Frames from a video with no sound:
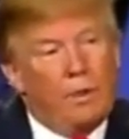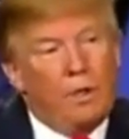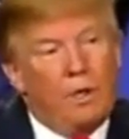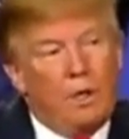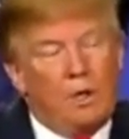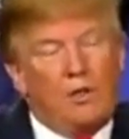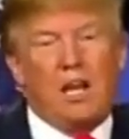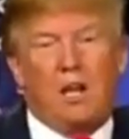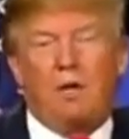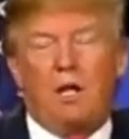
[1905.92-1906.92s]
Think of
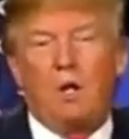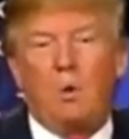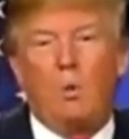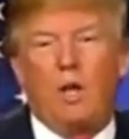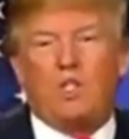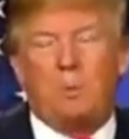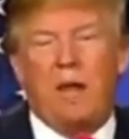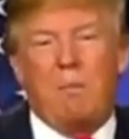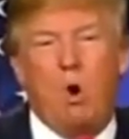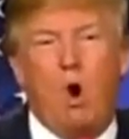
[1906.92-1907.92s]
it. We spend
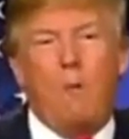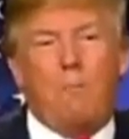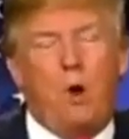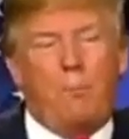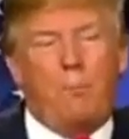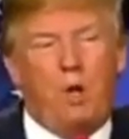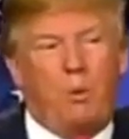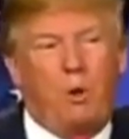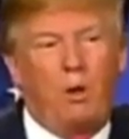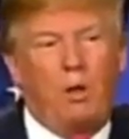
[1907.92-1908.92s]
more per
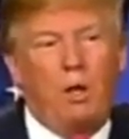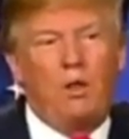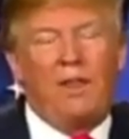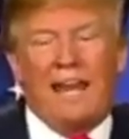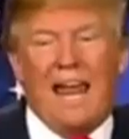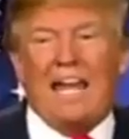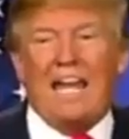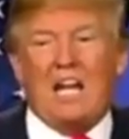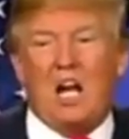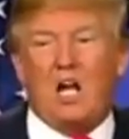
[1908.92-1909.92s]
pupil than any
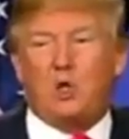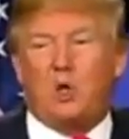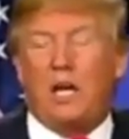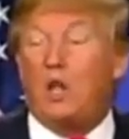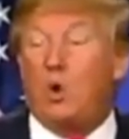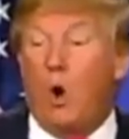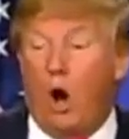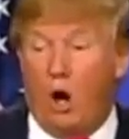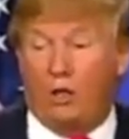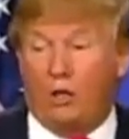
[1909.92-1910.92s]
country in the
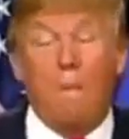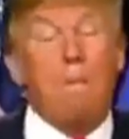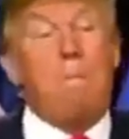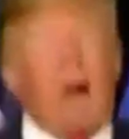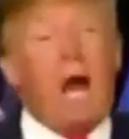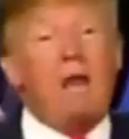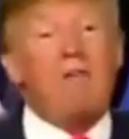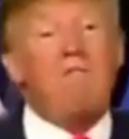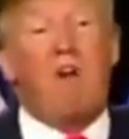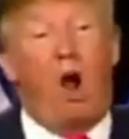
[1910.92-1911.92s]
world, by
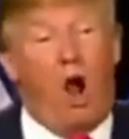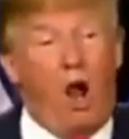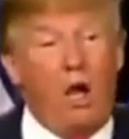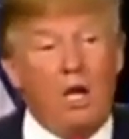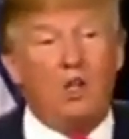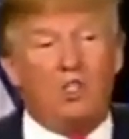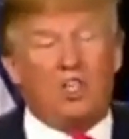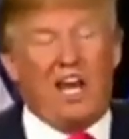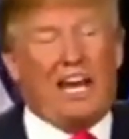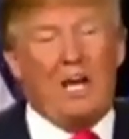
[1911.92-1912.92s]
far.
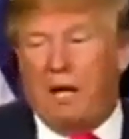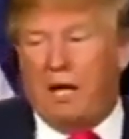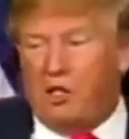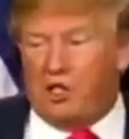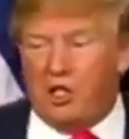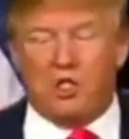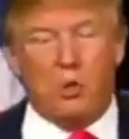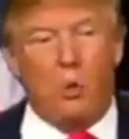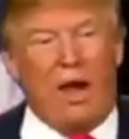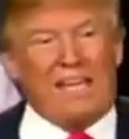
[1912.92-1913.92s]
Second place is
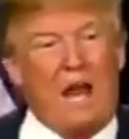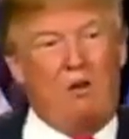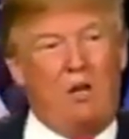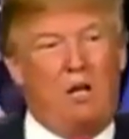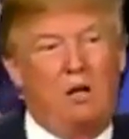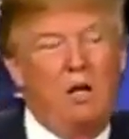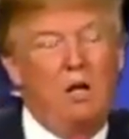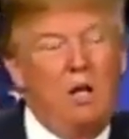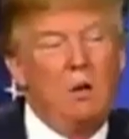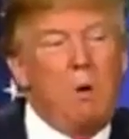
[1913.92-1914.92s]
way down here,
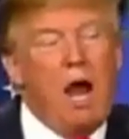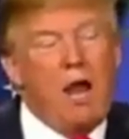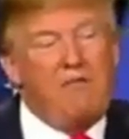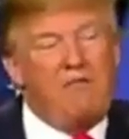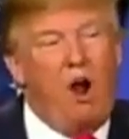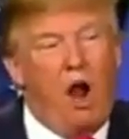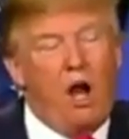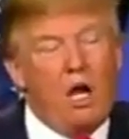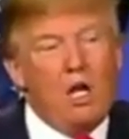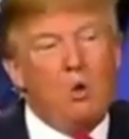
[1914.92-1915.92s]
by far.
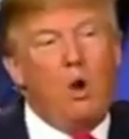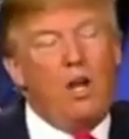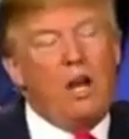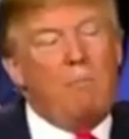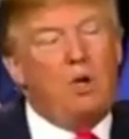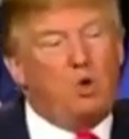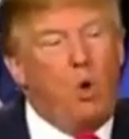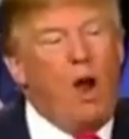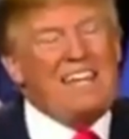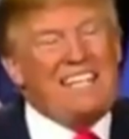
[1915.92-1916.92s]
We're number
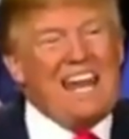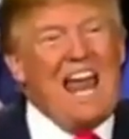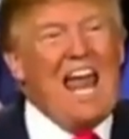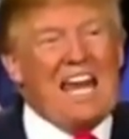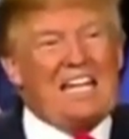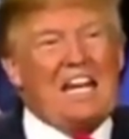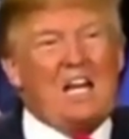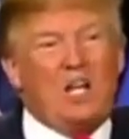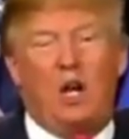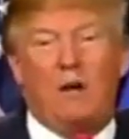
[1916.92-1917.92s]
28 in
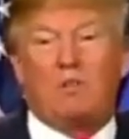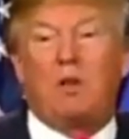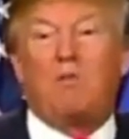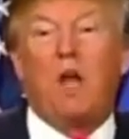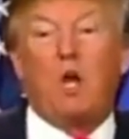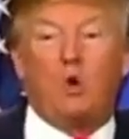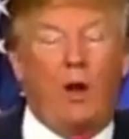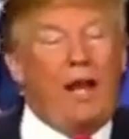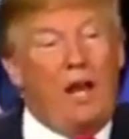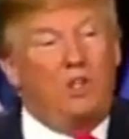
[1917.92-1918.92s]
terms of great
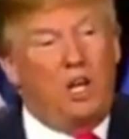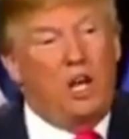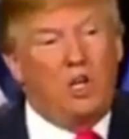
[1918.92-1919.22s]
education.